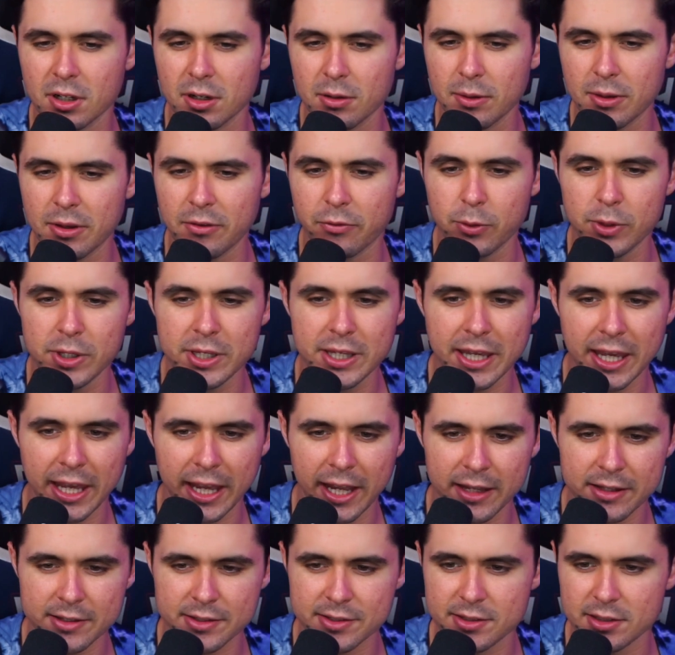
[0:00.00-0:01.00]
If we
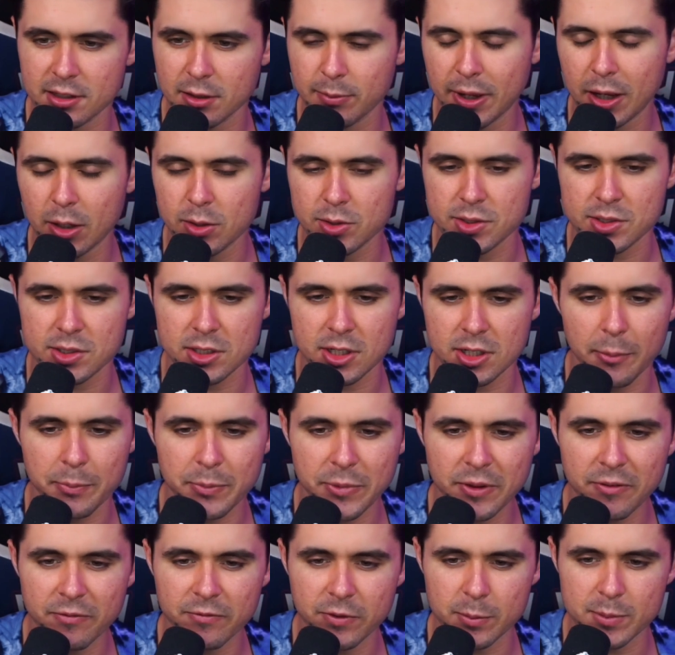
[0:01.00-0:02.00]
can't somehow stop
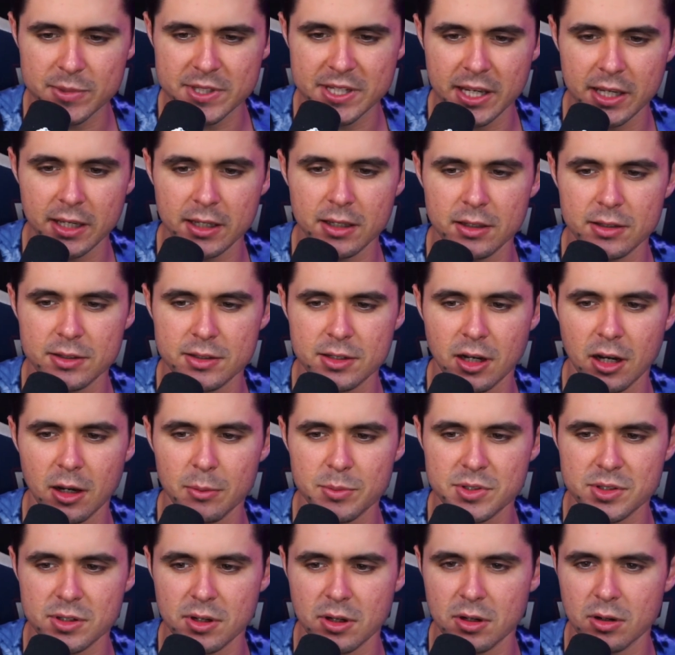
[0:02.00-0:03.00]
them from taking
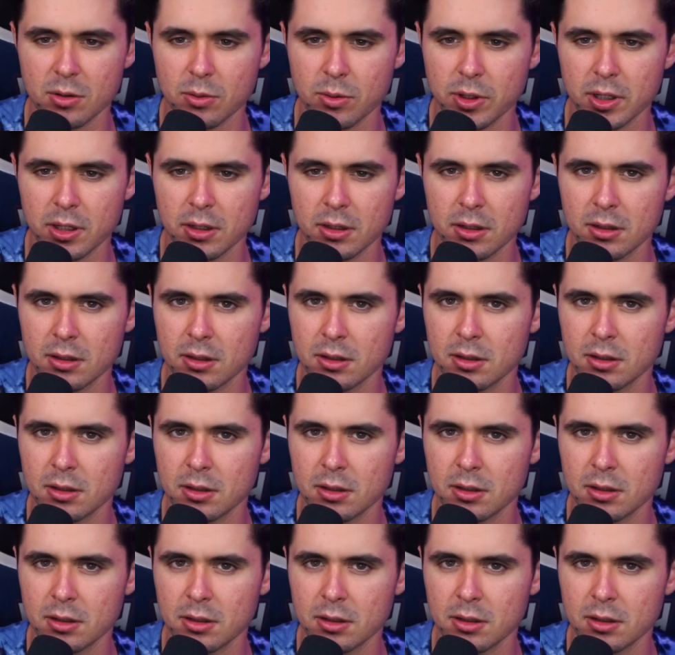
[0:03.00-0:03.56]
Tom-san away...